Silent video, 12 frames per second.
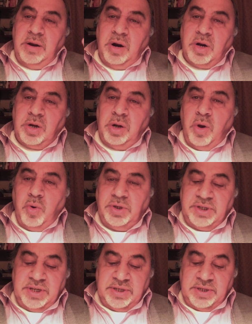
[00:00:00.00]
there are
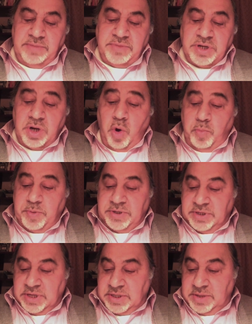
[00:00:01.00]
closed systems and open
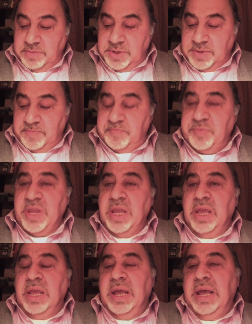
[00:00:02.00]
systems,
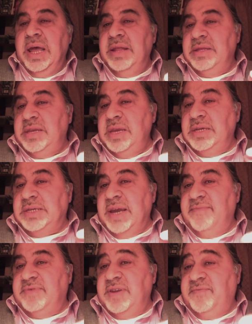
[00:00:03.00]
and these
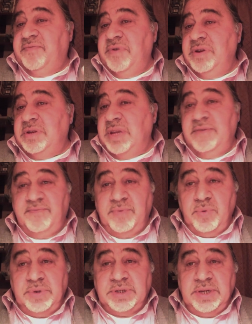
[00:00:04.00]
have different
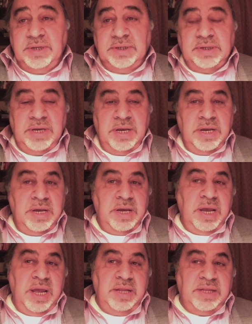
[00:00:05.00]
influences
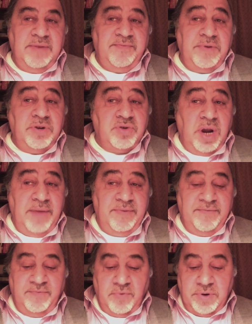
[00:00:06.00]
and different
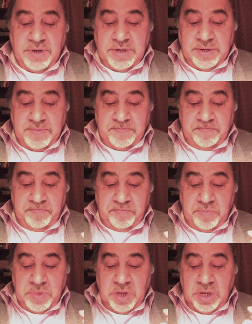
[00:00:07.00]
driving forces.
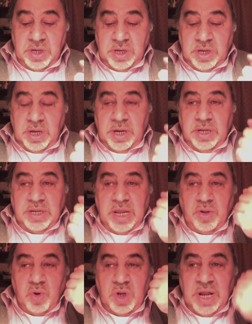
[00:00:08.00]

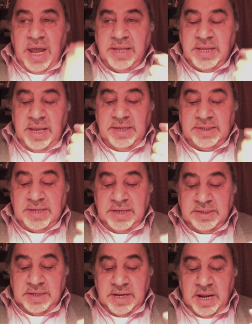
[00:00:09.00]
They do not
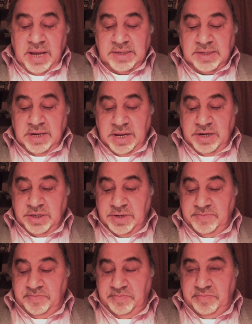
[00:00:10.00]
exist in isolation.
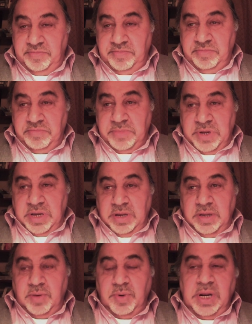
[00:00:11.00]

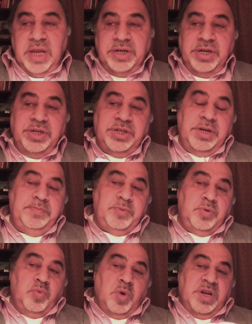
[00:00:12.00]
The
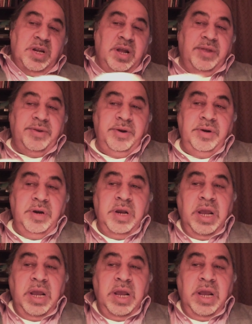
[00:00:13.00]
relationship to one another